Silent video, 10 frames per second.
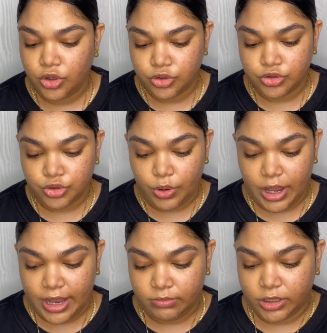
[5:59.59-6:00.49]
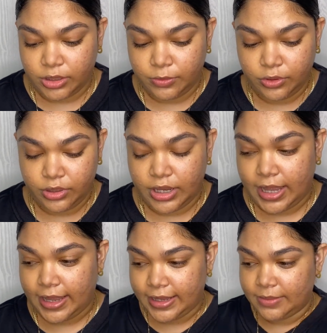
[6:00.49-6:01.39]
So I am now
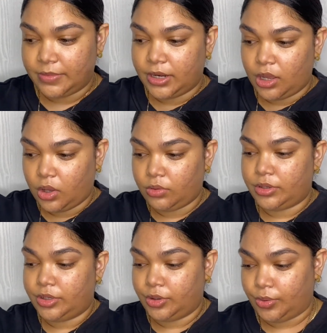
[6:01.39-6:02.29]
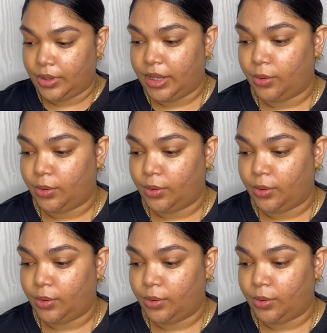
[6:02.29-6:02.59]
gonna go in